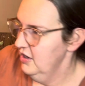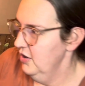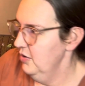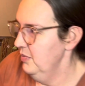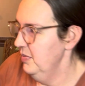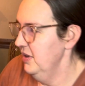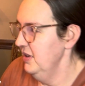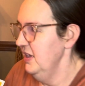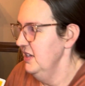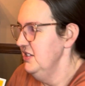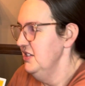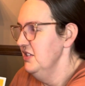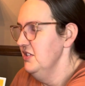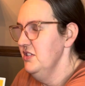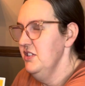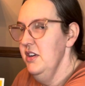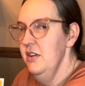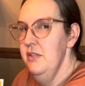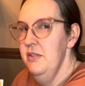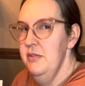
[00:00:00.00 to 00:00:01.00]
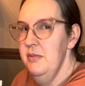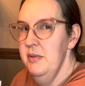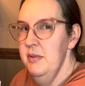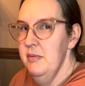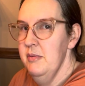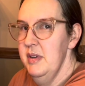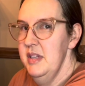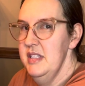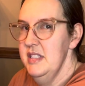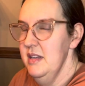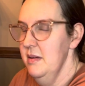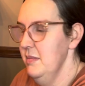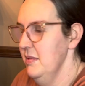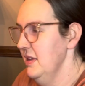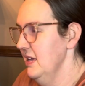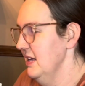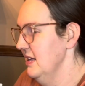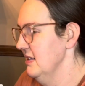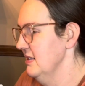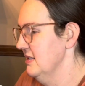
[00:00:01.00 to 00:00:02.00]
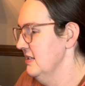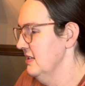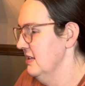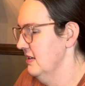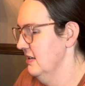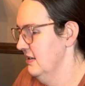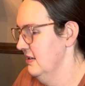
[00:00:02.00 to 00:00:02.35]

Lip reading: But let's just go through and read some of these.